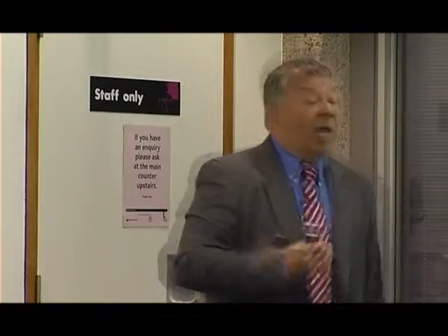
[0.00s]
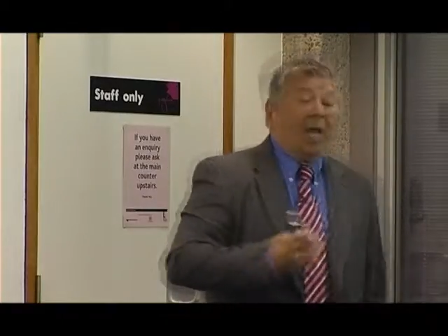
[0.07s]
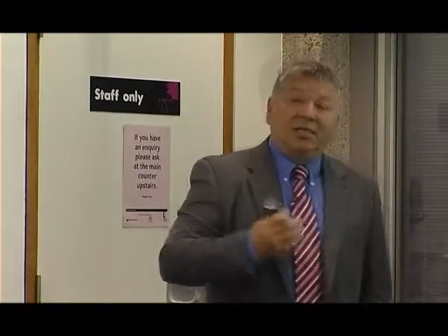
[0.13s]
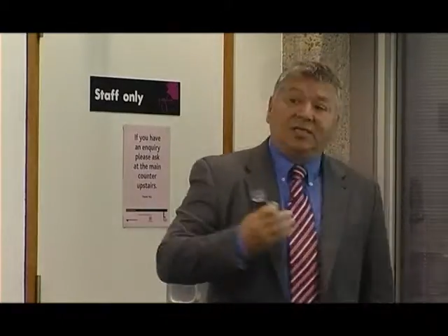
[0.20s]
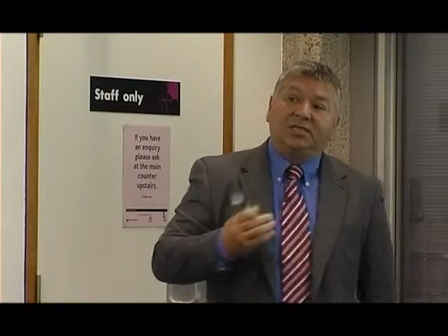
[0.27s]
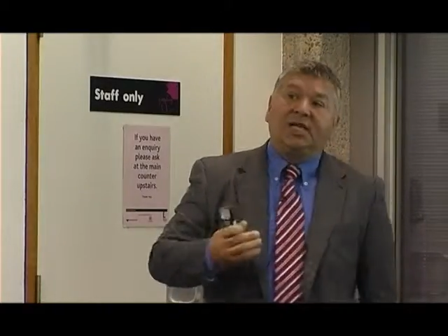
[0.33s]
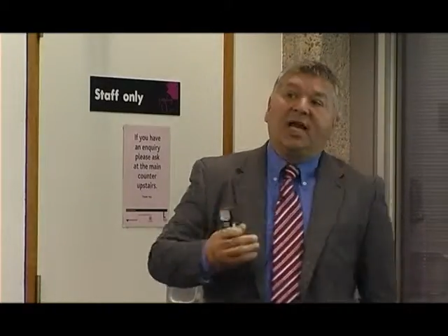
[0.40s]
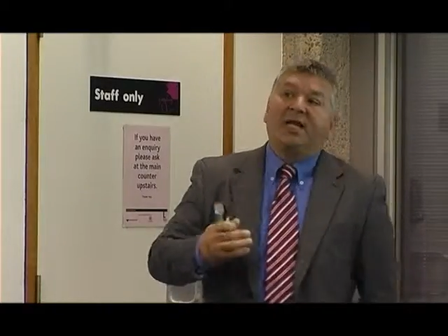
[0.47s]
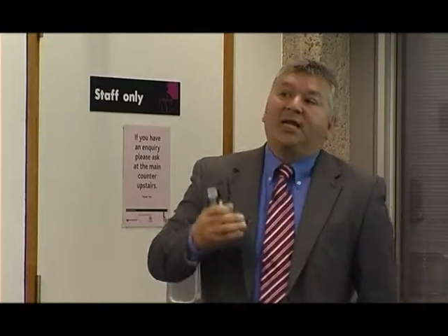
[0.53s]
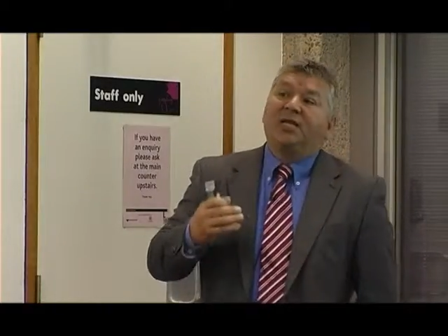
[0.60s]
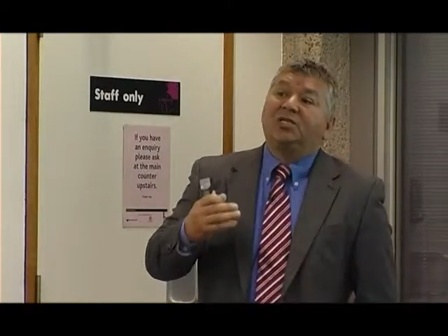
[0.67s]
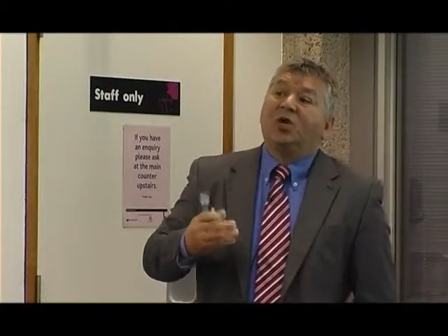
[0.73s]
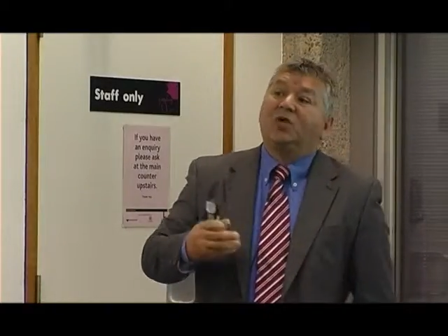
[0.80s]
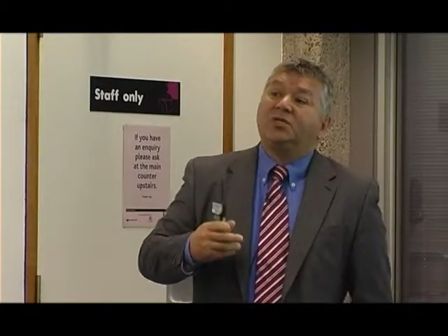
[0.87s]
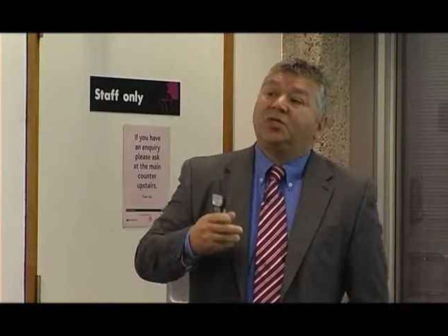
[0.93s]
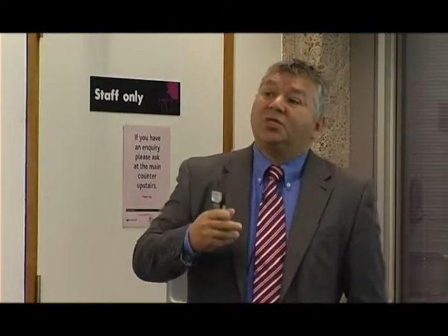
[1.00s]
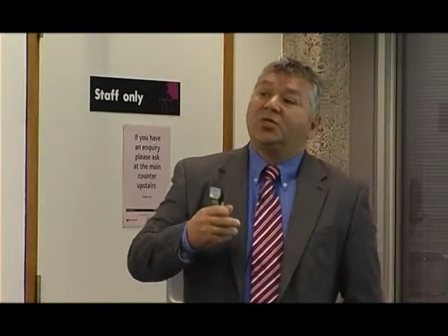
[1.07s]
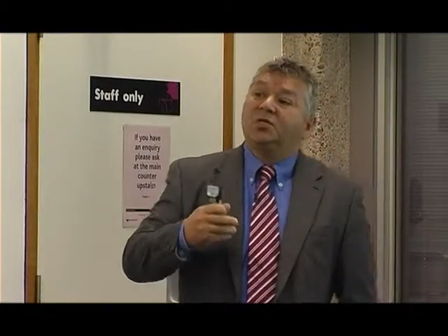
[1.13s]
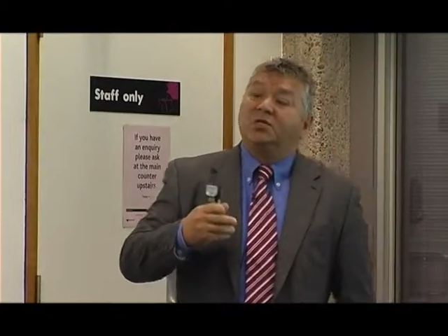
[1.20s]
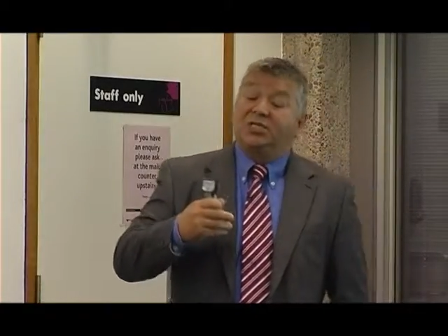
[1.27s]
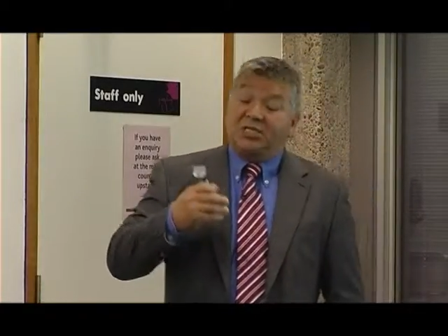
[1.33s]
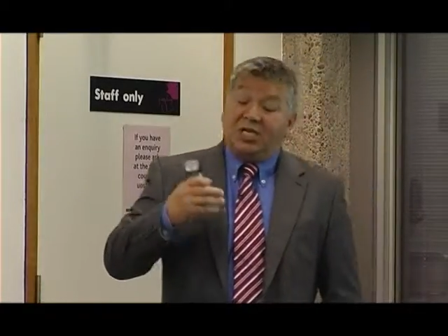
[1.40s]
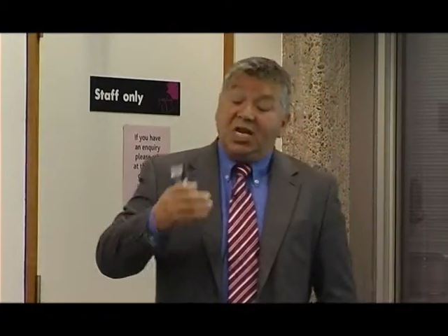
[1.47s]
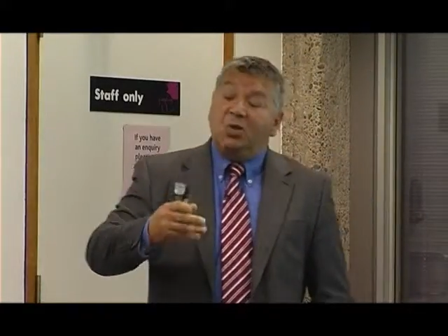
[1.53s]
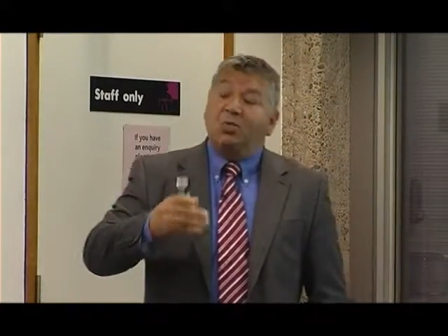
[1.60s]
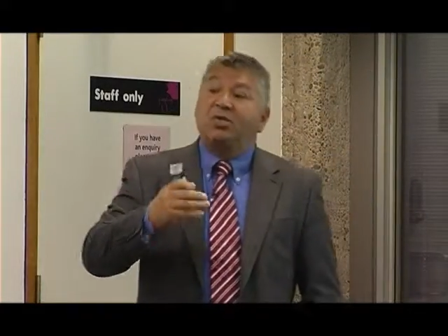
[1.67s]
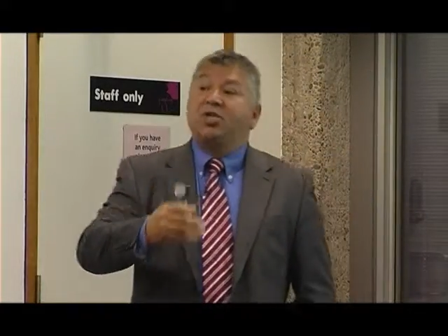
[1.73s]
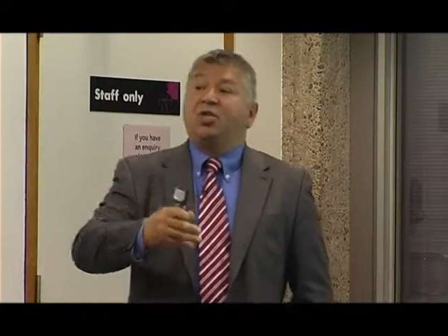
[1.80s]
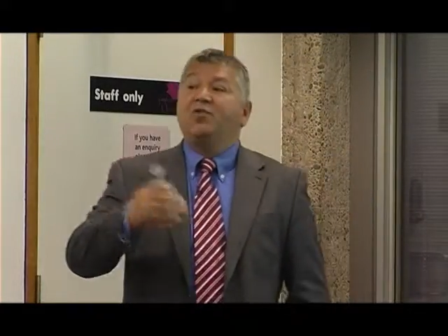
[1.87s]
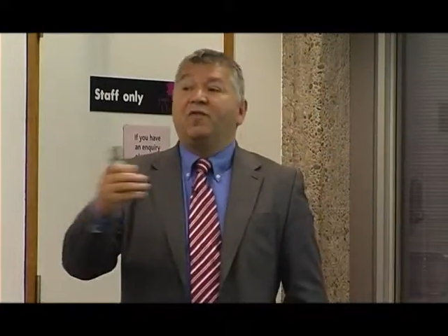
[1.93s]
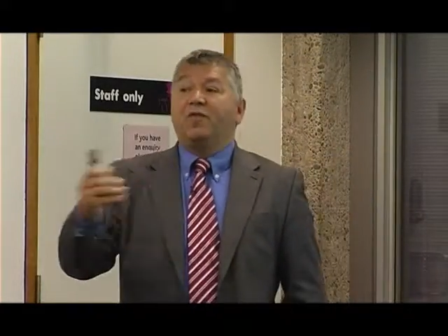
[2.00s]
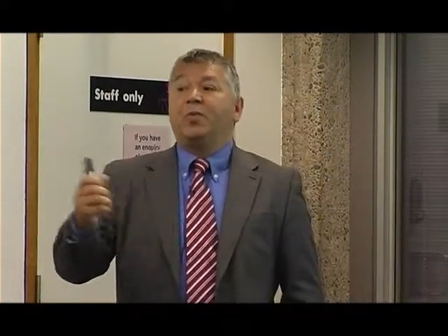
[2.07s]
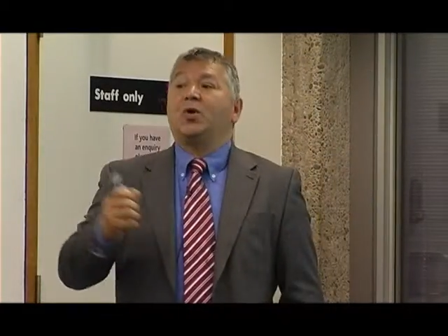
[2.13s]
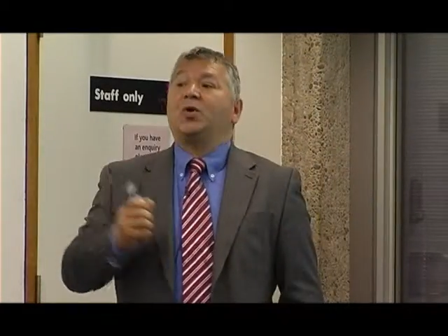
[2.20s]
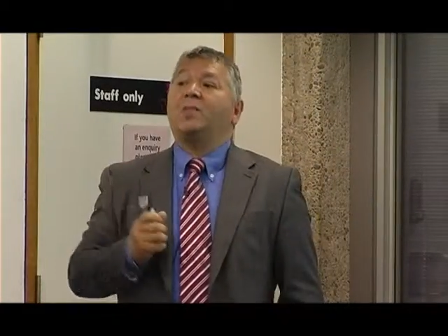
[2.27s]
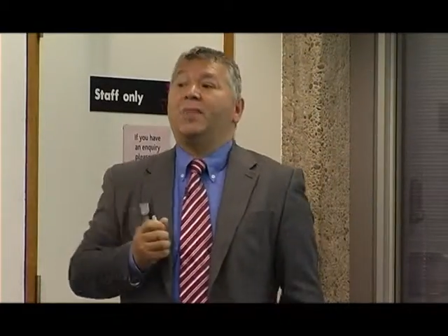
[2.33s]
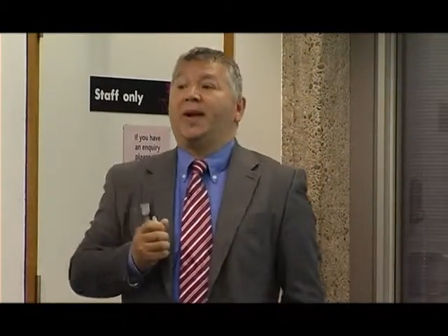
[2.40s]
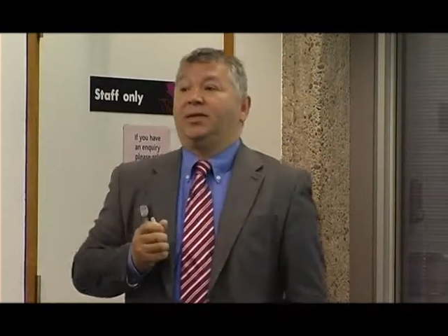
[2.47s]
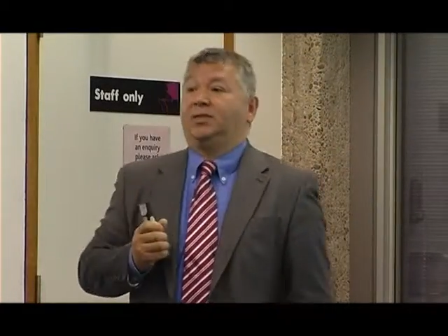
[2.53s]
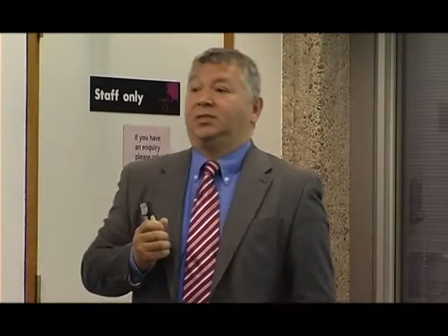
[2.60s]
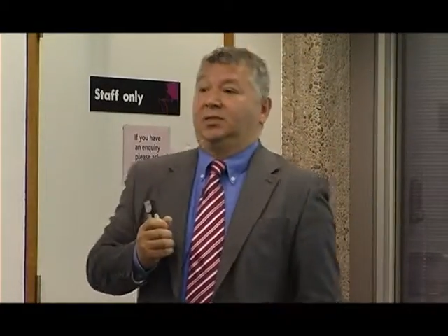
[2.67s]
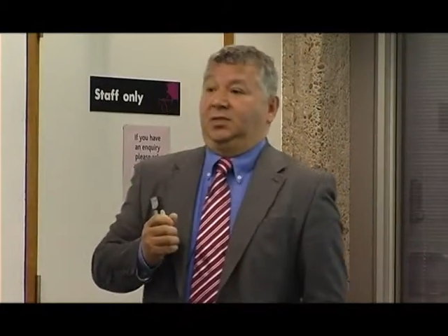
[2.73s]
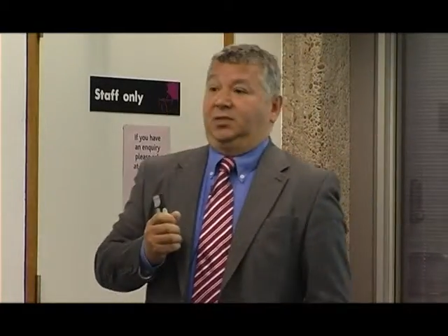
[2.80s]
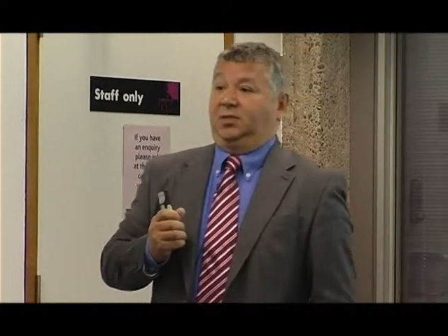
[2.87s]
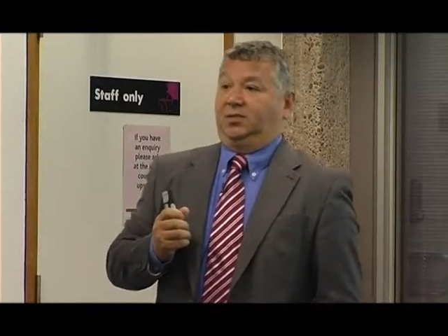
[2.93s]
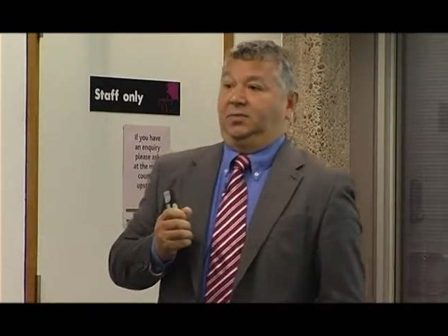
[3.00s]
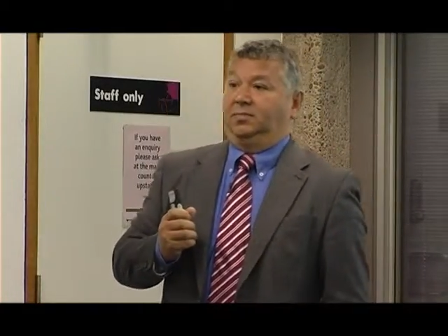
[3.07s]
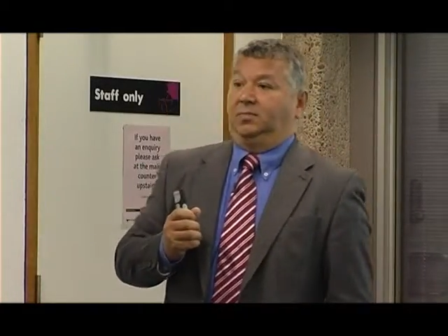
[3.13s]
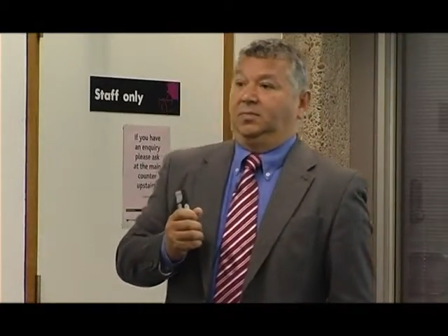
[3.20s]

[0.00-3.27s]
As I said, it's got to distinguish you from your competitors.